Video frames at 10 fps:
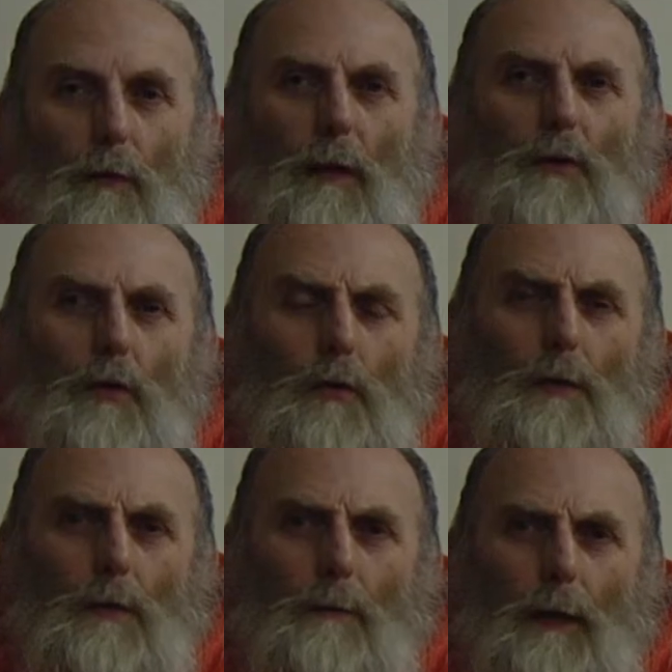
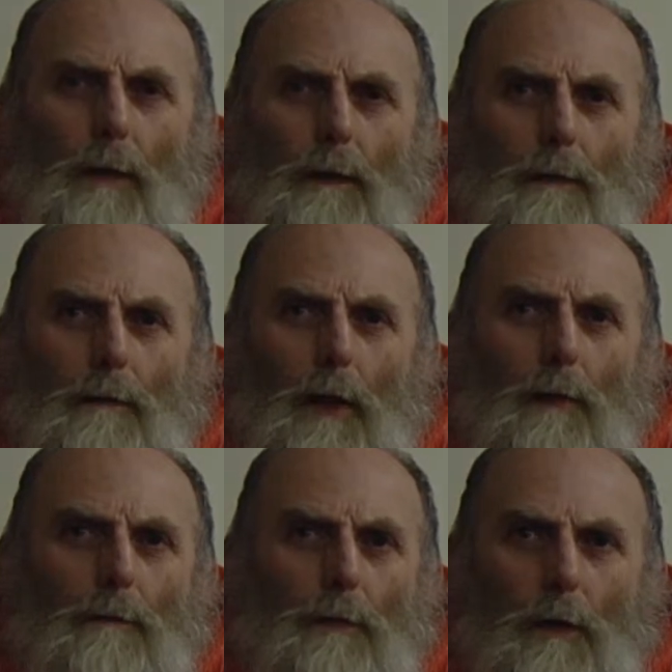racecourse has been
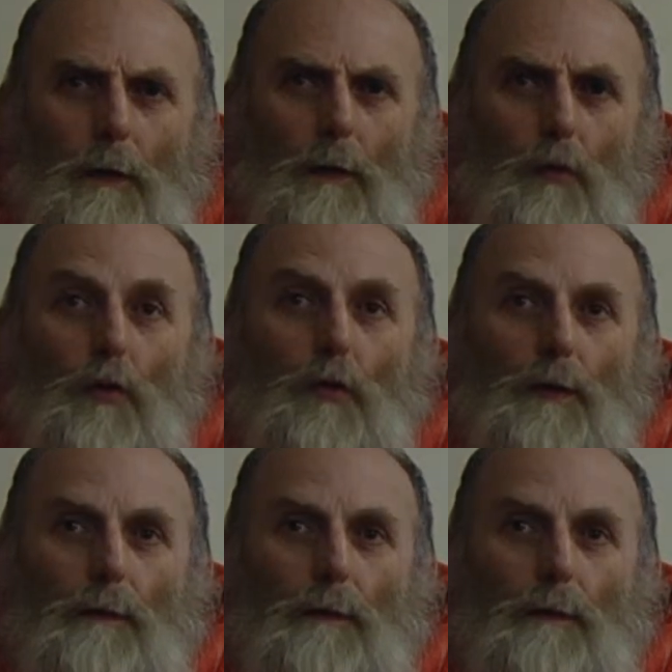known for all sorts